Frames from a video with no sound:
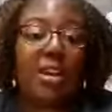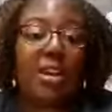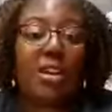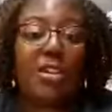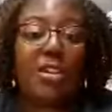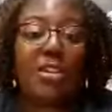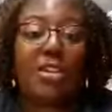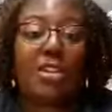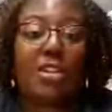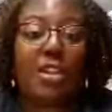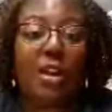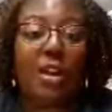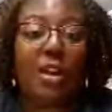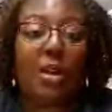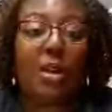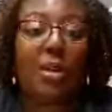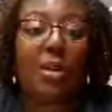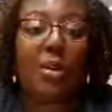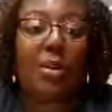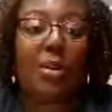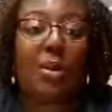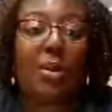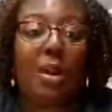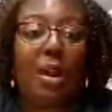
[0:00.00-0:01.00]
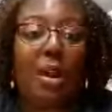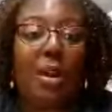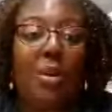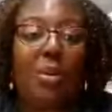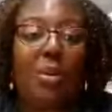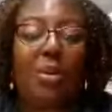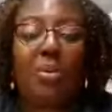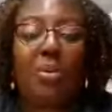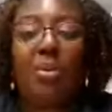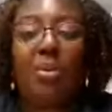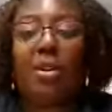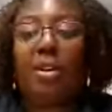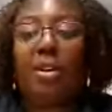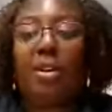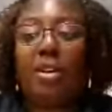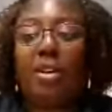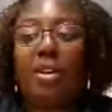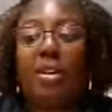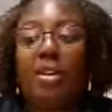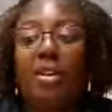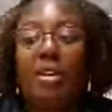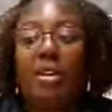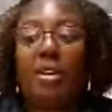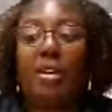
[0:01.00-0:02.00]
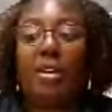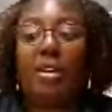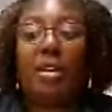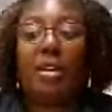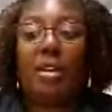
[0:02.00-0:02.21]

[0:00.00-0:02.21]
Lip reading: So when we're